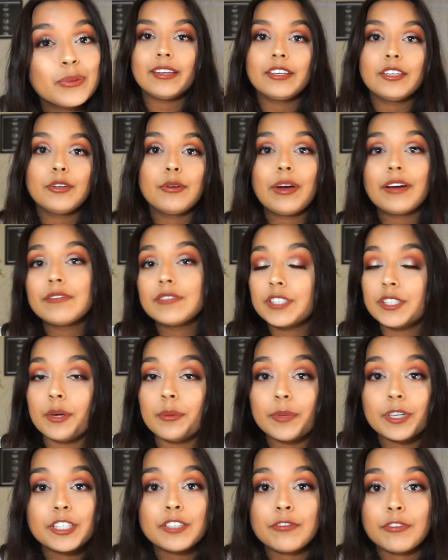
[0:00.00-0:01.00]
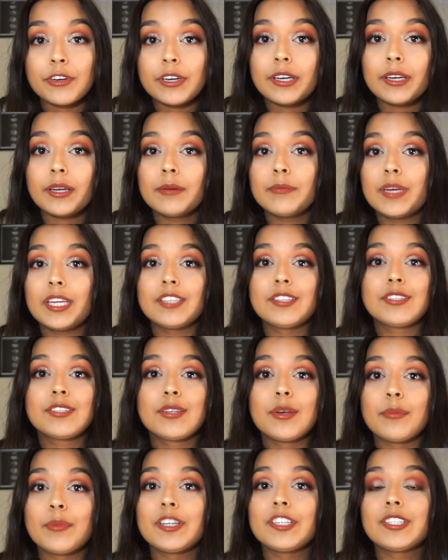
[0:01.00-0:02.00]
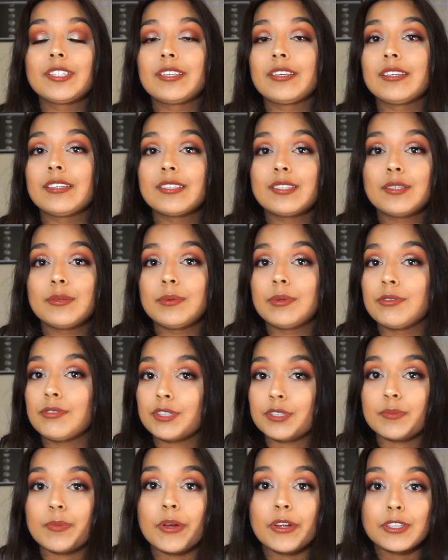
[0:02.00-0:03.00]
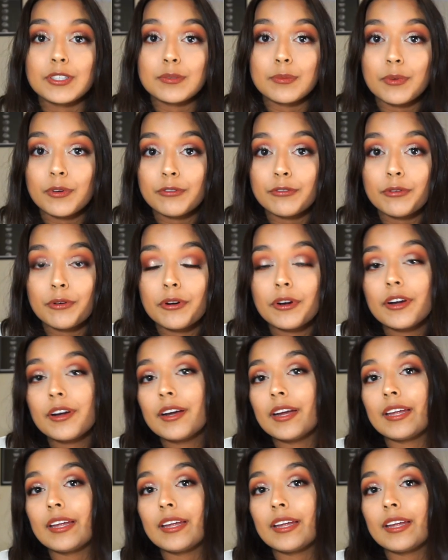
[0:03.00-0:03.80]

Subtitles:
you have so much freedom and so much things to be responsible for,